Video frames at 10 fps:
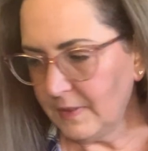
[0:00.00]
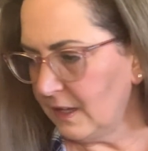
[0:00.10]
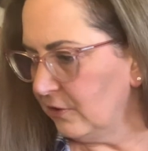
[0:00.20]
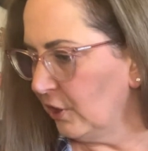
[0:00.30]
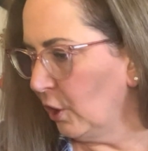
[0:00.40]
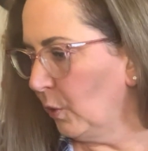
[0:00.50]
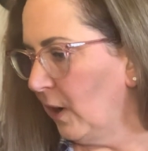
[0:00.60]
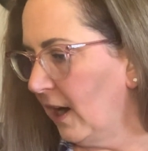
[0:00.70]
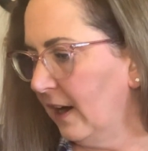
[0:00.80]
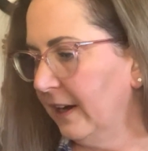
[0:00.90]
So
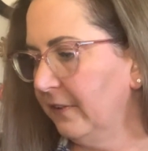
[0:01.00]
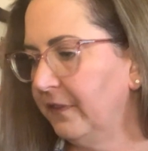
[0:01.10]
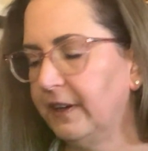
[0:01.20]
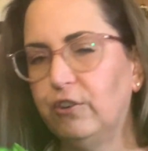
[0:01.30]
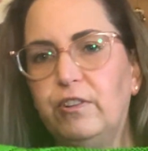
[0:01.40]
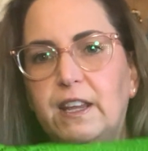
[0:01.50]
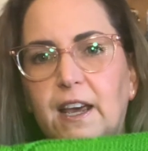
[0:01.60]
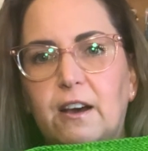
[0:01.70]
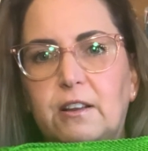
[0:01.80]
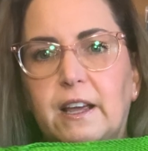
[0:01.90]
I finished the
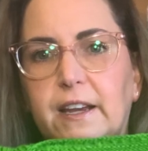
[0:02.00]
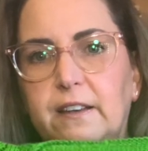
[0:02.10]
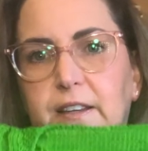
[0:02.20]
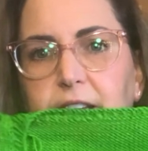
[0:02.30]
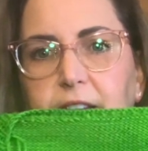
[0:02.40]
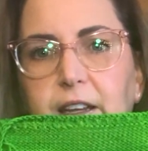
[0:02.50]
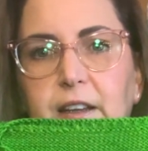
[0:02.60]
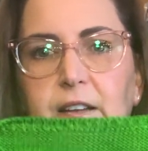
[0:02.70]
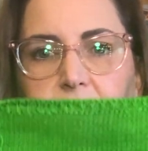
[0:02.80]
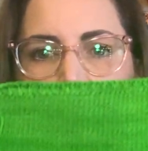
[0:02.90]
outline tee,
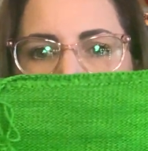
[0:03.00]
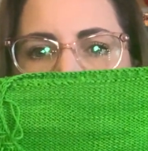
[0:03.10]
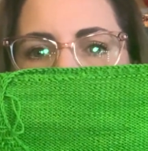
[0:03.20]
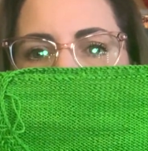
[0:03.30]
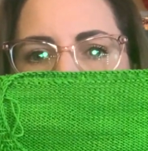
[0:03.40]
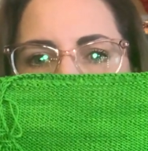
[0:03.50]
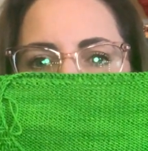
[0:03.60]
and let me